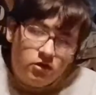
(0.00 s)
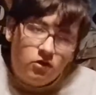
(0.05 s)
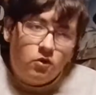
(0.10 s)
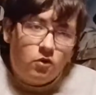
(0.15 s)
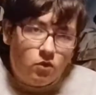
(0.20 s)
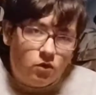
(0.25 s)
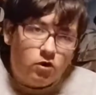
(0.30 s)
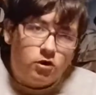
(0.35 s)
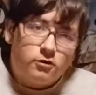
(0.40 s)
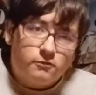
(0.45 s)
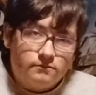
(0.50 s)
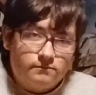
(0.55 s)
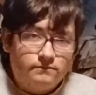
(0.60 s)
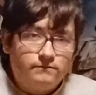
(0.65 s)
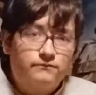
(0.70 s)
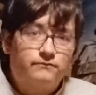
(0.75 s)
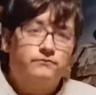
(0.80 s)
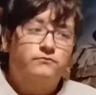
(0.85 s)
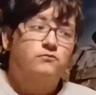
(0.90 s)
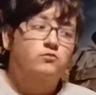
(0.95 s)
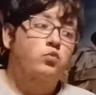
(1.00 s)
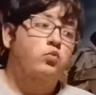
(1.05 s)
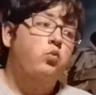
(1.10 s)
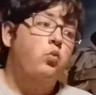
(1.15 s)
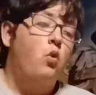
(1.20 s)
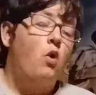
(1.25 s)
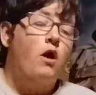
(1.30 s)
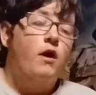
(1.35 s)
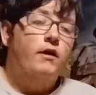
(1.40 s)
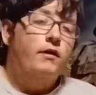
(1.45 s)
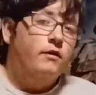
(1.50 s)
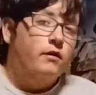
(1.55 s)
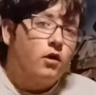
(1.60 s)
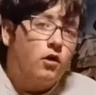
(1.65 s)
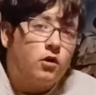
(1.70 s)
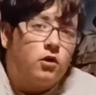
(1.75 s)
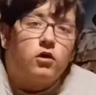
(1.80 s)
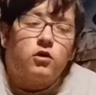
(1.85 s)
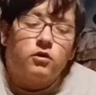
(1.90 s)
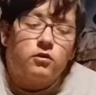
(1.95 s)
Or what
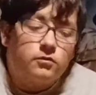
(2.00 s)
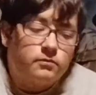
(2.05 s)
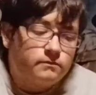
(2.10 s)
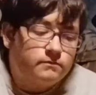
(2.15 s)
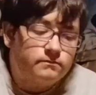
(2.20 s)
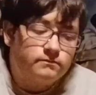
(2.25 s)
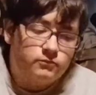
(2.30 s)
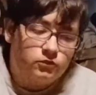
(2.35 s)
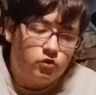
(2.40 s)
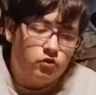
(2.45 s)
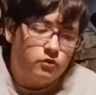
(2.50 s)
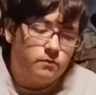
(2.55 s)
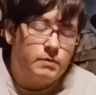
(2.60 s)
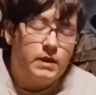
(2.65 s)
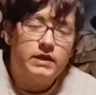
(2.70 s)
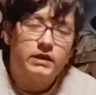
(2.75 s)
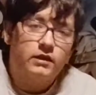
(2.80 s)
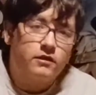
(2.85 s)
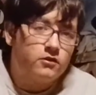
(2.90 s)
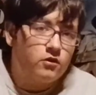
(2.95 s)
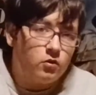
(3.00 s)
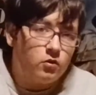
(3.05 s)
are your opinions